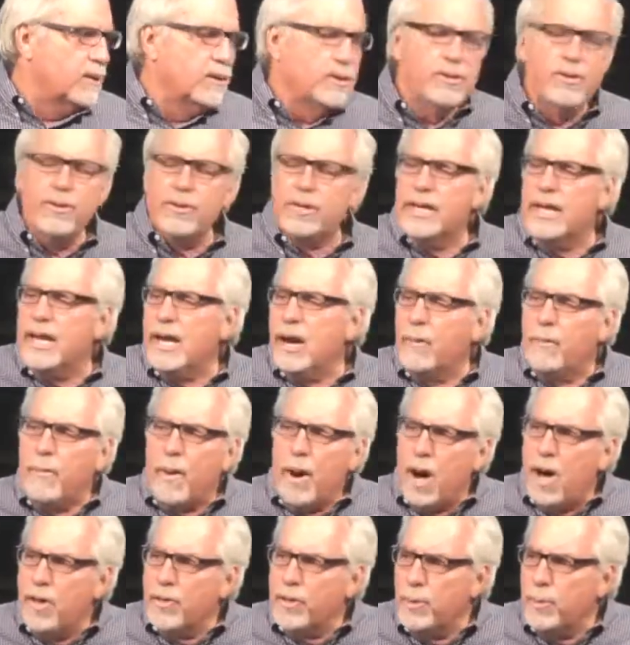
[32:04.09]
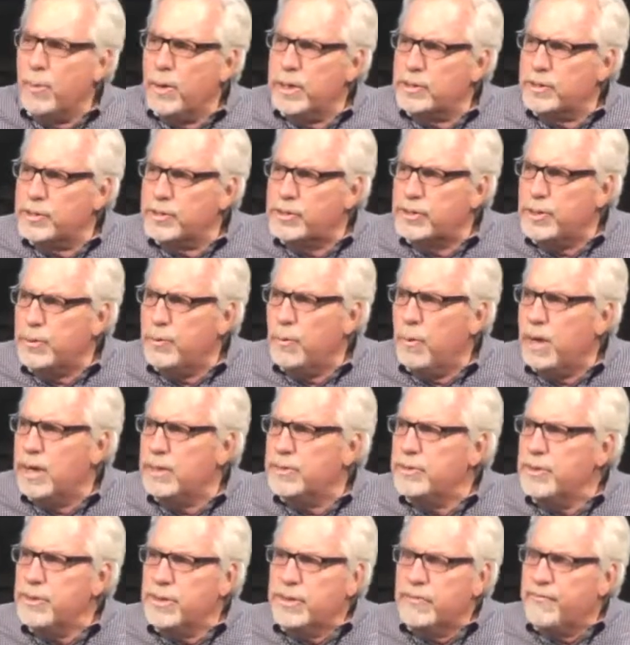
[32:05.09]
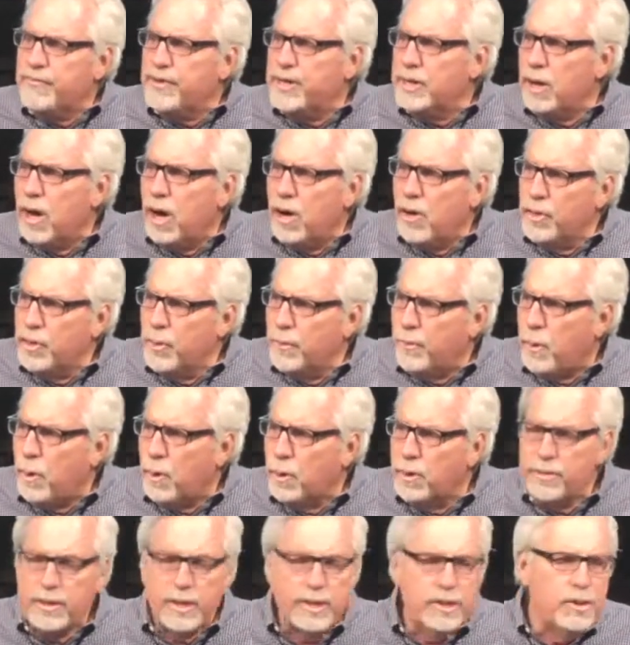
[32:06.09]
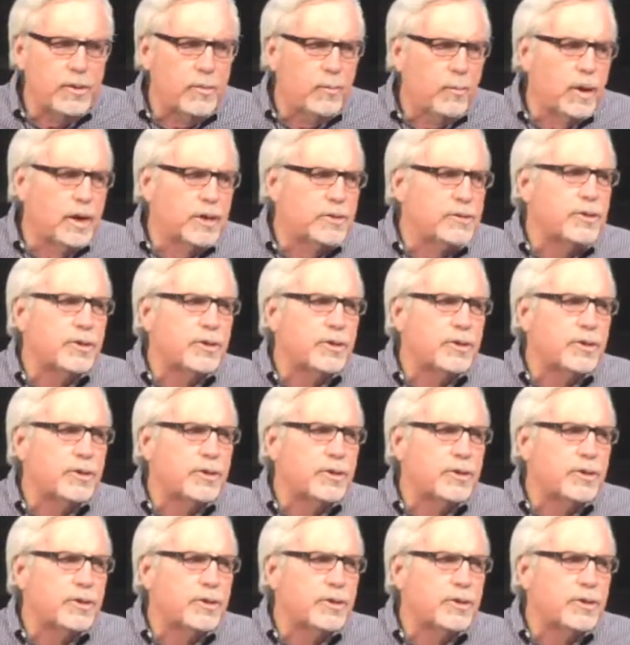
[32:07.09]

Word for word: You can help all the widows you want. You can feed all the poor that you want.